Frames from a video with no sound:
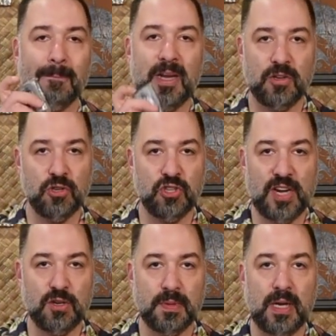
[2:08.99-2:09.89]

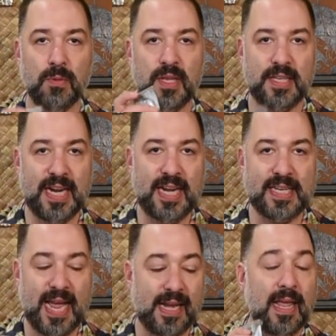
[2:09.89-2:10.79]
interchangeably with the
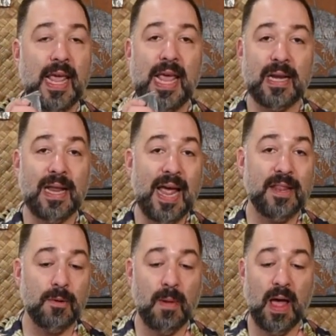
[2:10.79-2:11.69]
D810 and a lot of
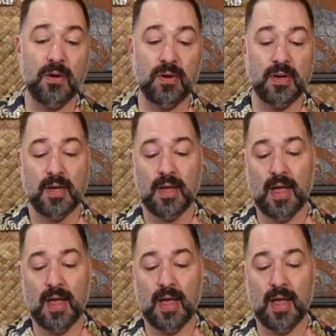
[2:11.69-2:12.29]
their modern